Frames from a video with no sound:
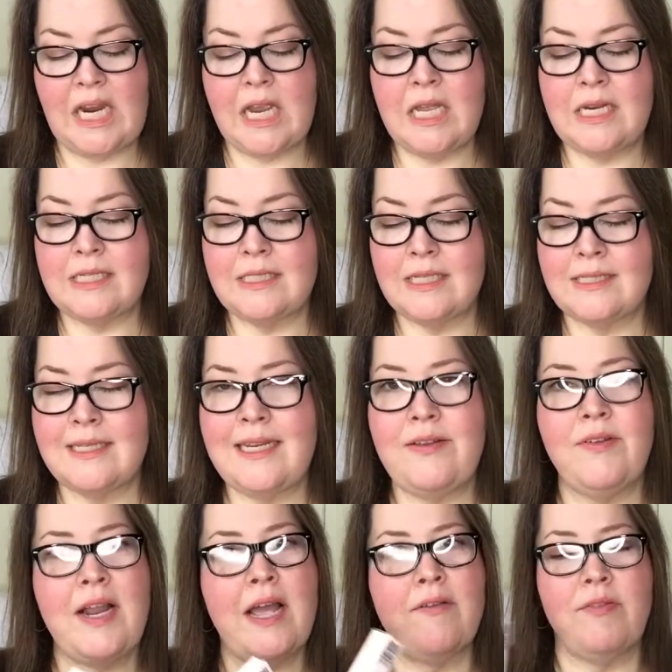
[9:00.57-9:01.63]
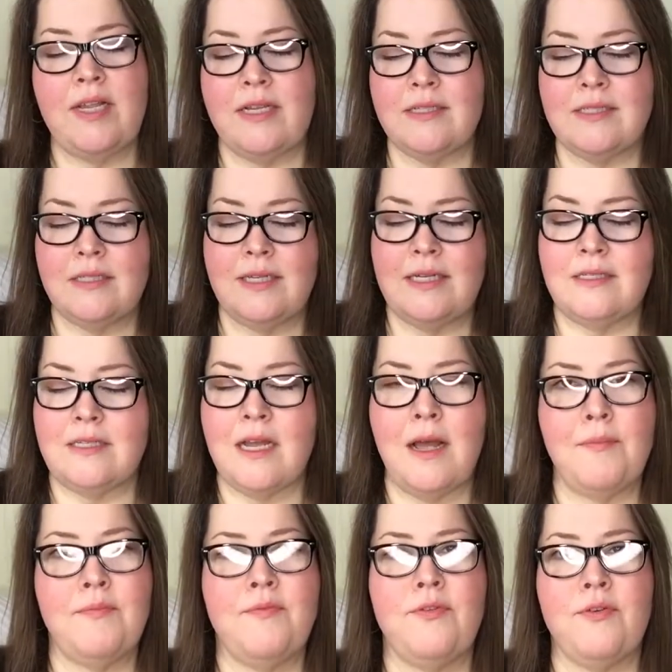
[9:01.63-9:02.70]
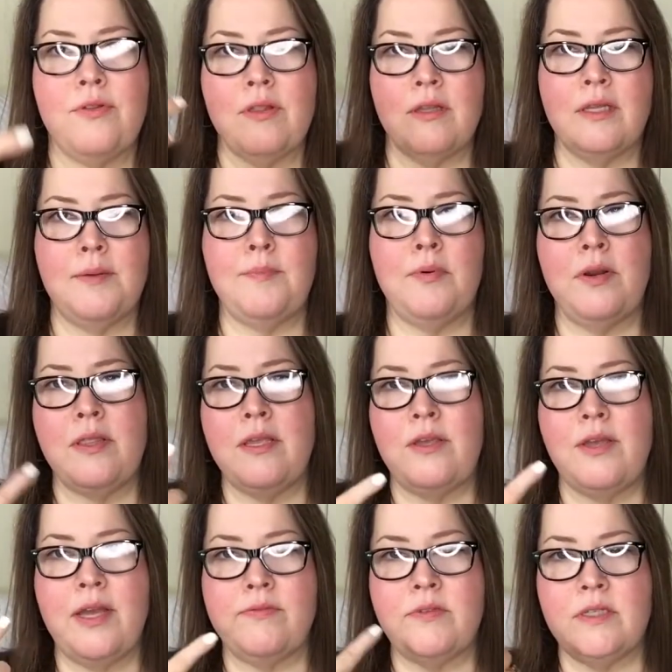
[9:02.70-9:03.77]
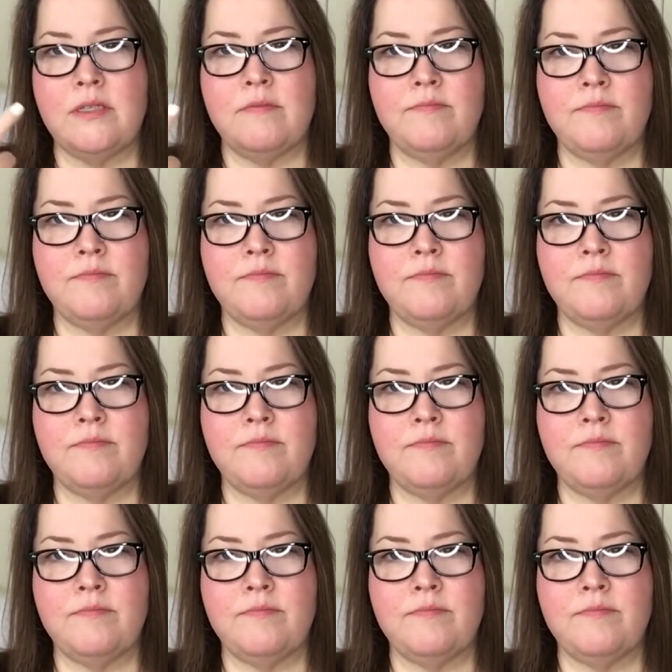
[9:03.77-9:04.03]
And it doesn't even have like a slant top for the lip or anything. You have to...